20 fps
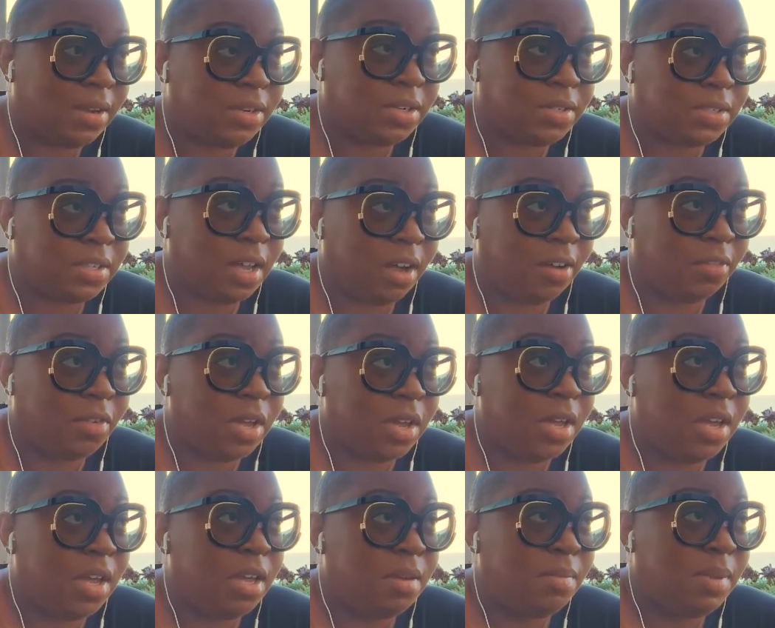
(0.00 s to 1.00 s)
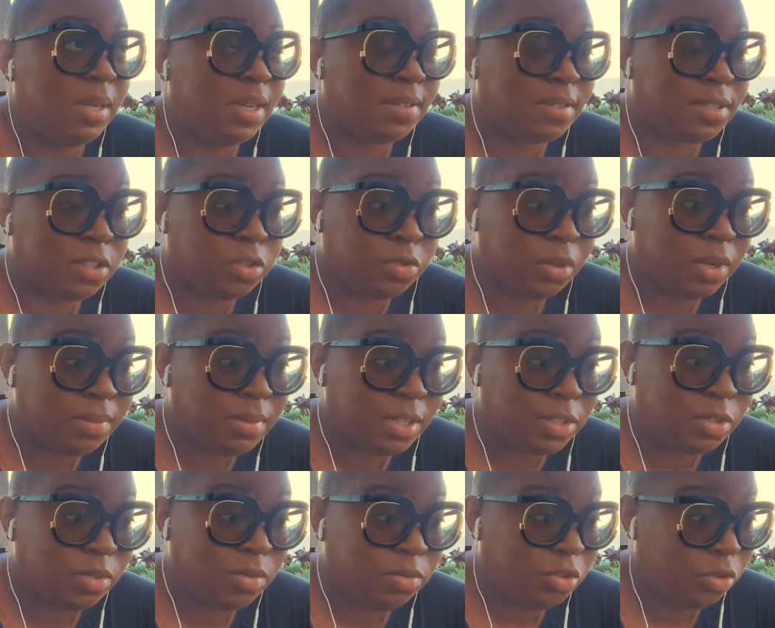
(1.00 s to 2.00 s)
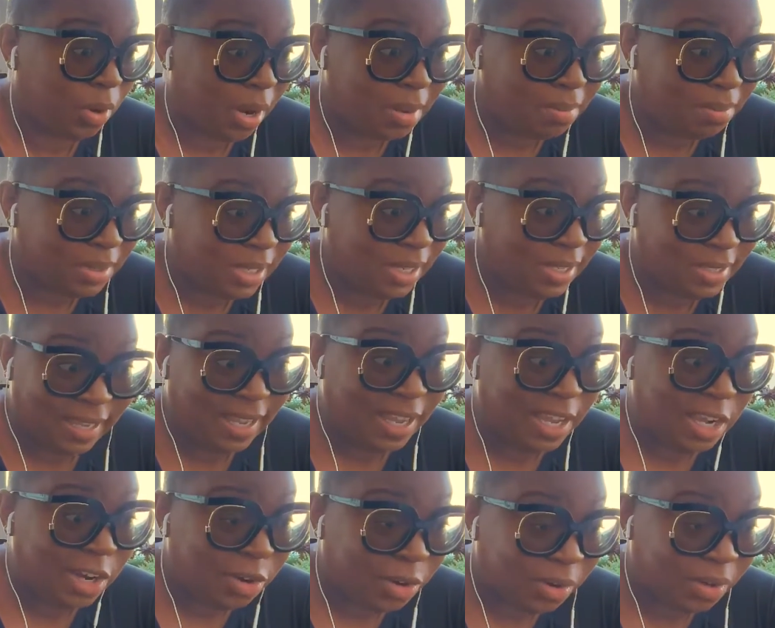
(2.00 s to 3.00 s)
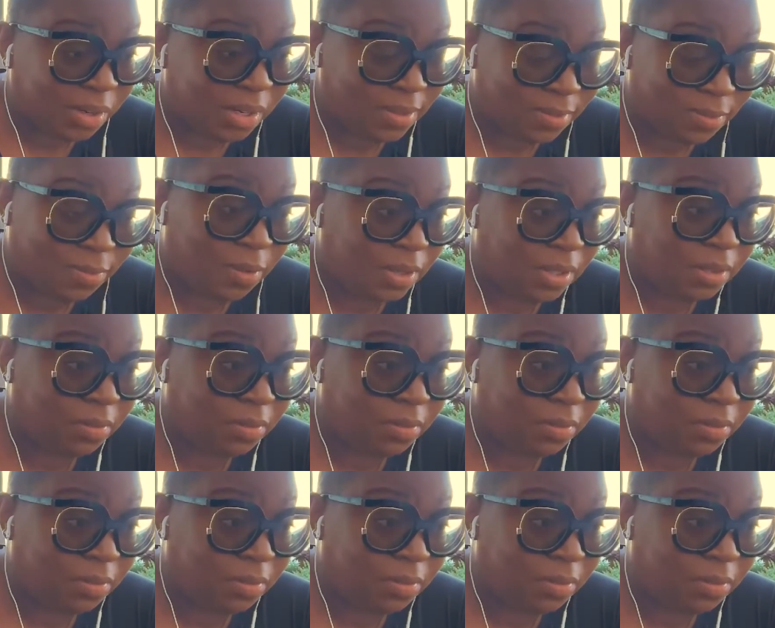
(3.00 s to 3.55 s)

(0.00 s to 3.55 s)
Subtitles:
yourself, because the dream that you dreamt is here in front